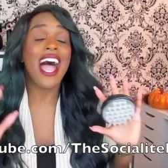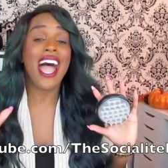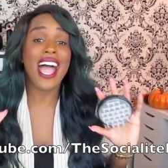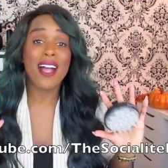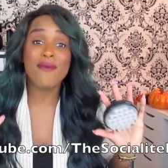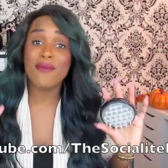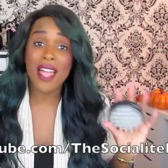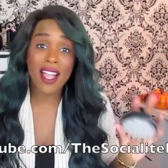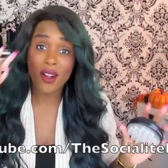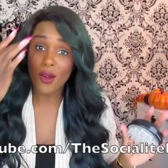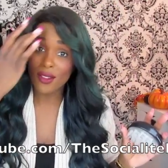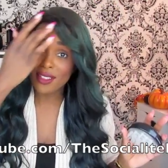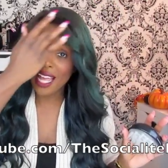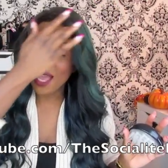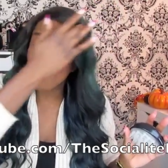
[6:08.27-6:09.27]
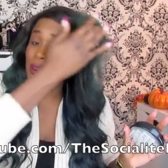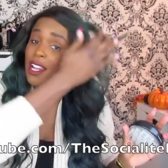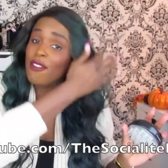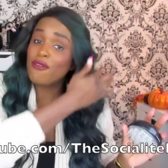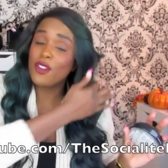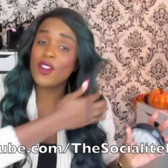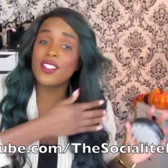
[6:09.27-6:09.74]
I'm not gonna lie, when
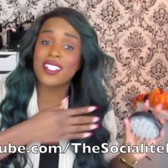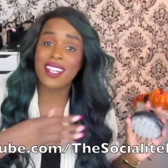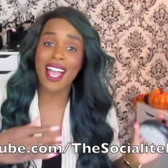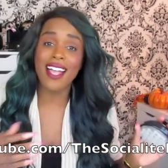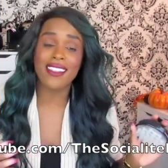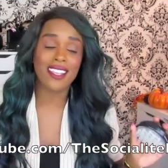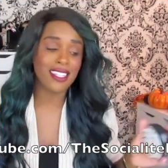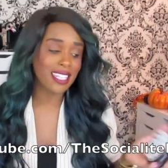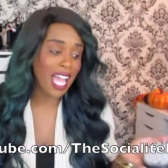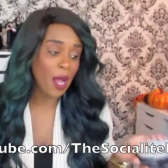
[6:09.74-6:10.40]
I first got this,